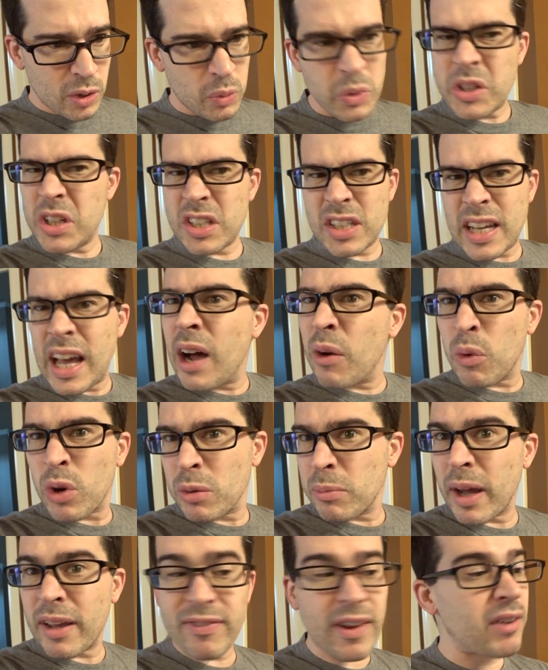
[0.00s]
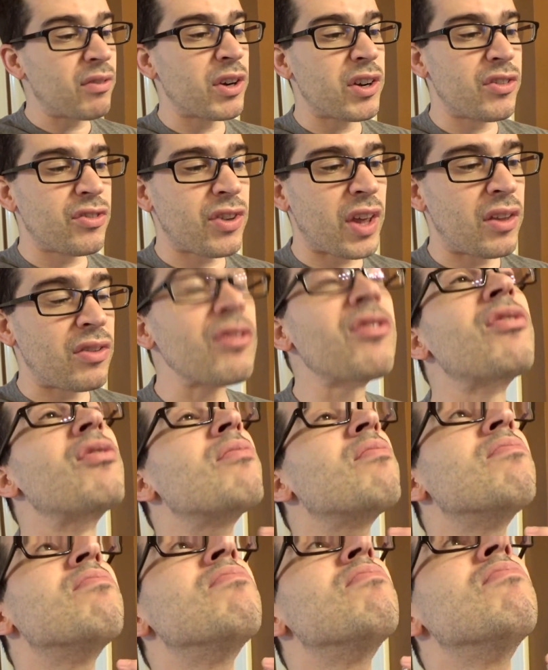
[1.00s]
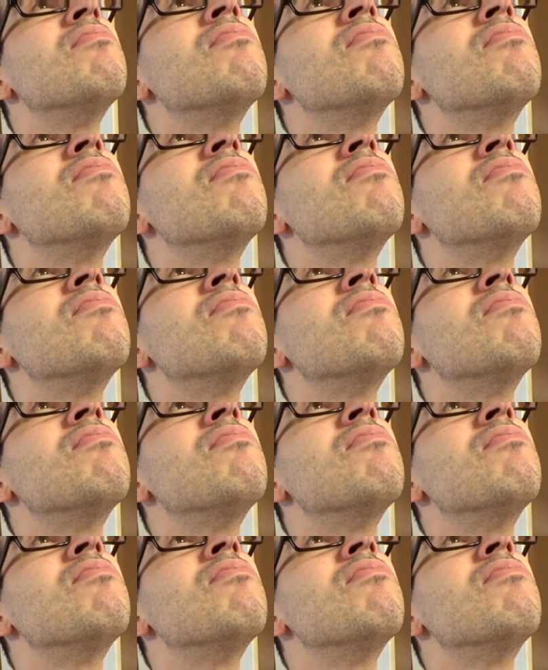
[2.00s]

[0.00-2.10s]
which is not one of my favorite scents.